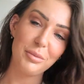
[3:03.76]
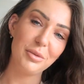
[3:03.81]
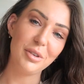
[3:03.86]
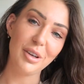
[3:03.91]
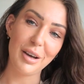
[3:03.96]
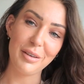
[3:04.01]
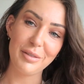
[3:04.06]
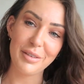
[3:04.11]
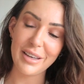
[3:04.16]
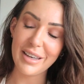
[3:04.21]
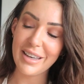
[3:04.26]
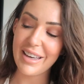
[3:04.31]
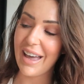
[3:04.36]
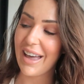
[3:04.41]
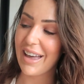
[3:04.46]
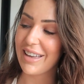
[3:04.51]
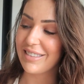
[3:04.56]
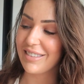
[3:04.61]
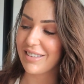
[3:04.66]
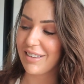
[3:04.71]
from Javy
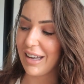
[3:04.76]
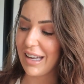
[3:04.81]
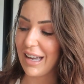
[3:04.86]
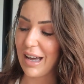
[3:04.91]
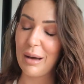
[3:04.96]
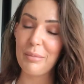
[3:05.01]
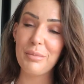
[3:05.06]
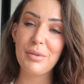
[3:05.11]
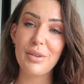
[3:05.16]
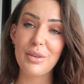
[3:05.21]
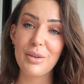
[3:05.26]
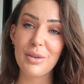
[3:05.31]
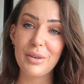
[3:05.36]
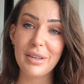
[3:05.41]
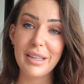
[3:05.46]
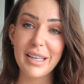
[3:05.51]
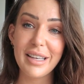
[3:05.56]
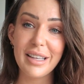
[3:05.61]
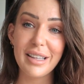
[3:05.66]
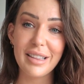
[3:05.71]
and I
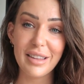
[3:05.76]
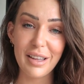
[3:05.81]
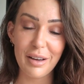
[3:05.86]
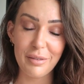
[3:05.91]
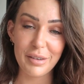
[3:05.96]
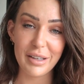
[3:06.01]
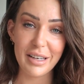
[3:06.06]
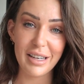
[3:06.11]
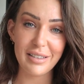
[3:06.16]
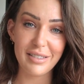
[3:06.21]
absolutely love it.